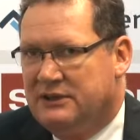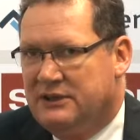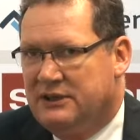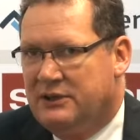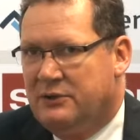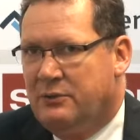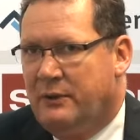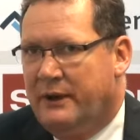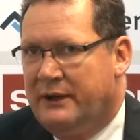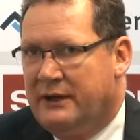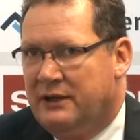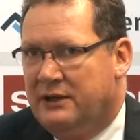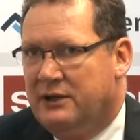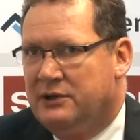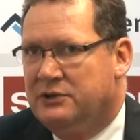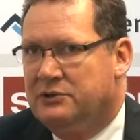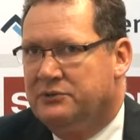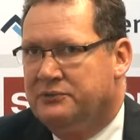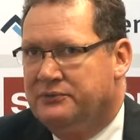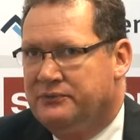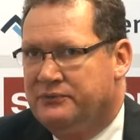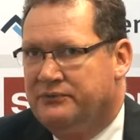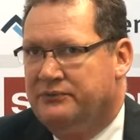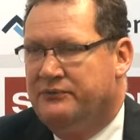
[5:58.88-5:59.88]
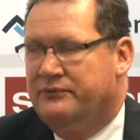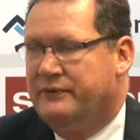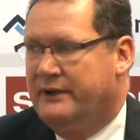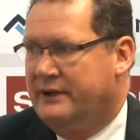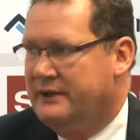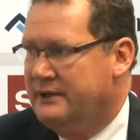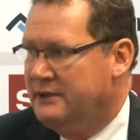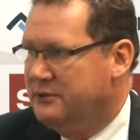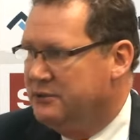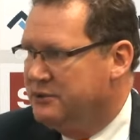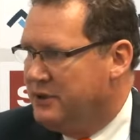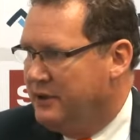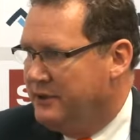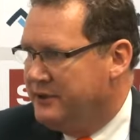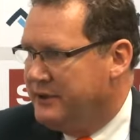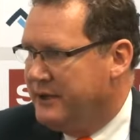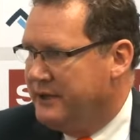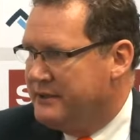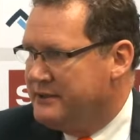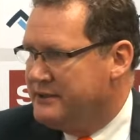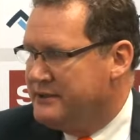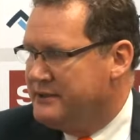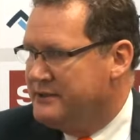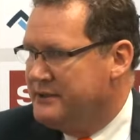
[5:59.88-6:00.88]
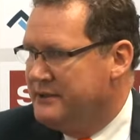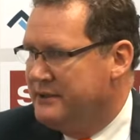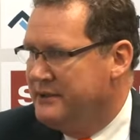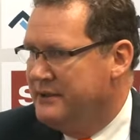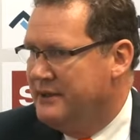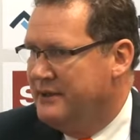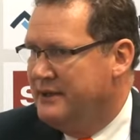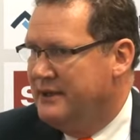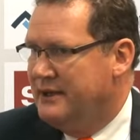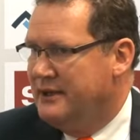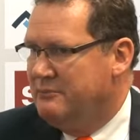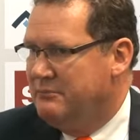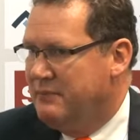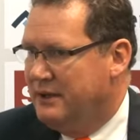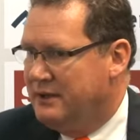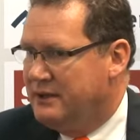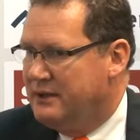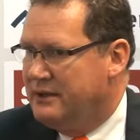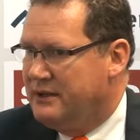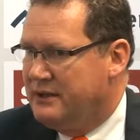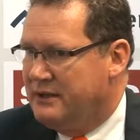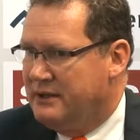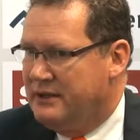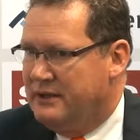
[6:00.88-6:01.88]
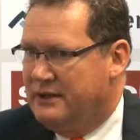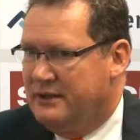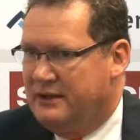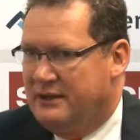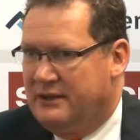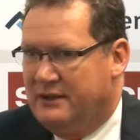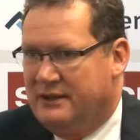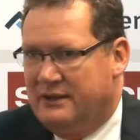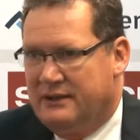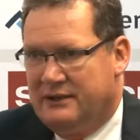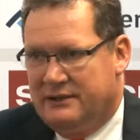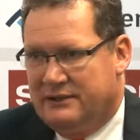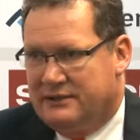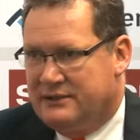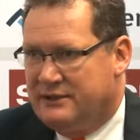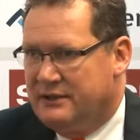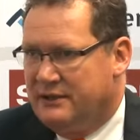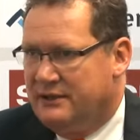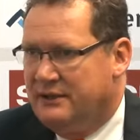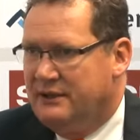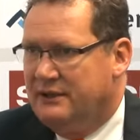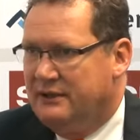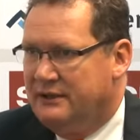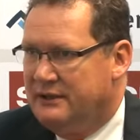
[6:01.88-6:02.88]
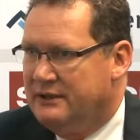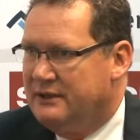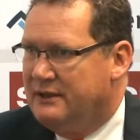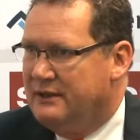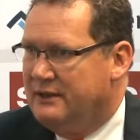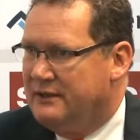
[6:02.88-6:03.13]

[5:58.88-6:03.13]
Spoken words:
quite a lot of very good contacts, but still